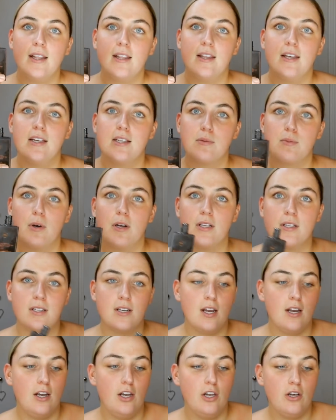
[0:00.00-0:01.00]
this
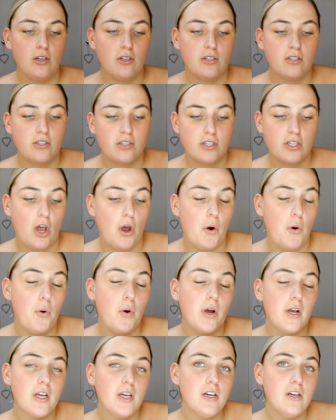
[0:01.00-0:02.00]
one looks
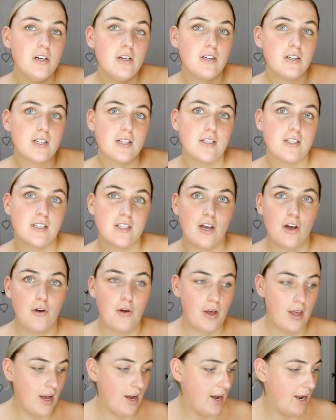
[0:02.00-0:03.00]
so good,
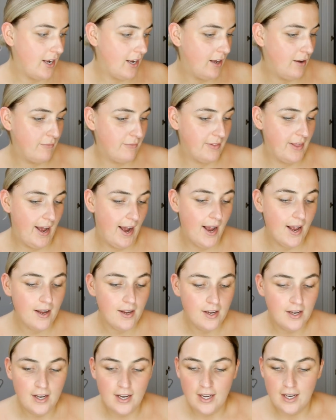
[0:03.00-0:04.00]
so I love
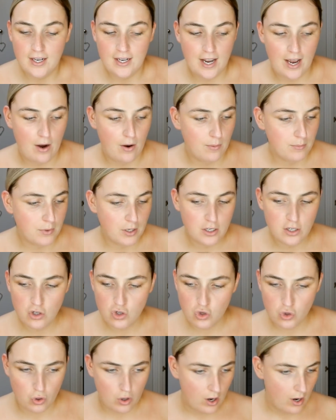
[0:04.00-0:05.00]
that. Now I'm going to
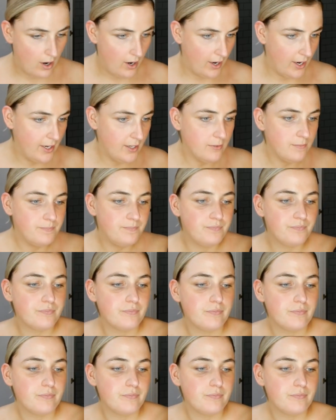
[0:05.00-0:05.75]
try